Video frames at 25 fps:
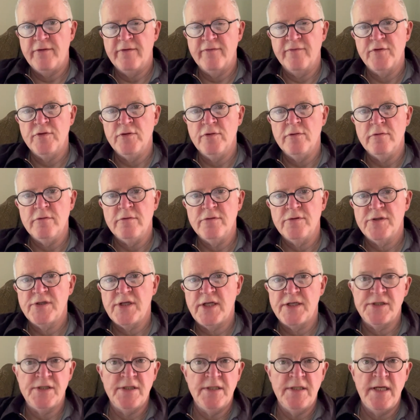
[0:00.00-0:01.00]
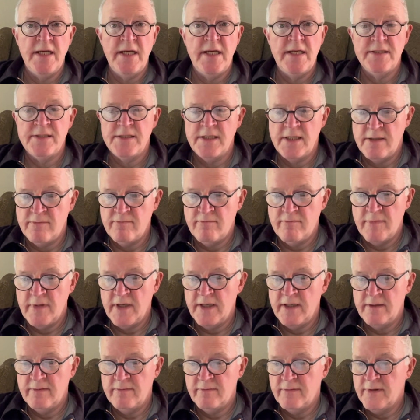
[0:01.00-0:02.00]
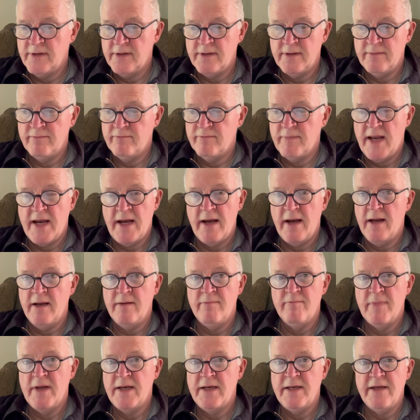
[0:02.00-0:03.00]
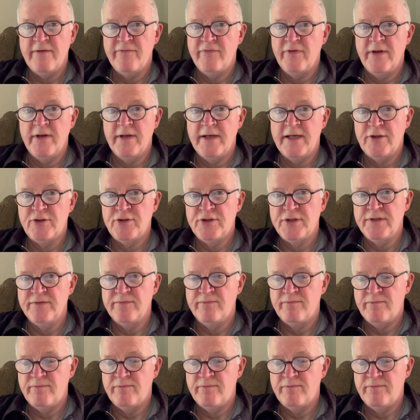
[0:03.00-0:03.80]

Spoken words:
of course, as he is in many of the alliterative